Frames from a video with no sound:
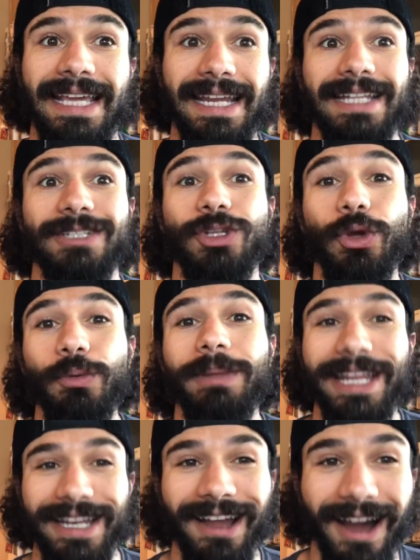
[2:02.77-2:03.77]
getting too
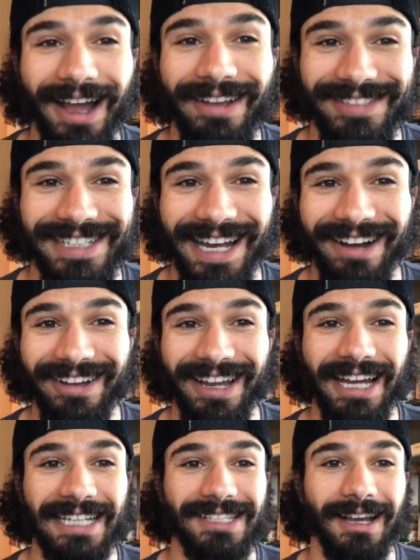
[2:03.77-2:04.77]
many knives now,
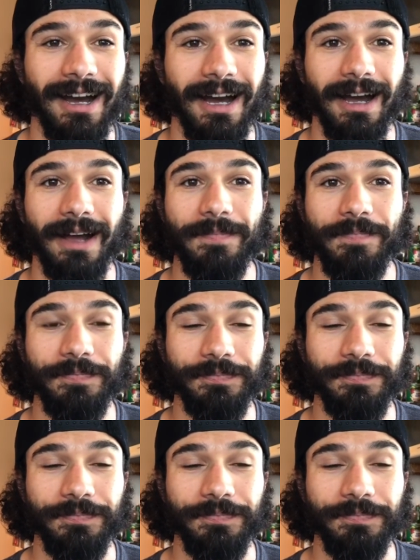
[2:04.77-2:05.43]
guys. Uh,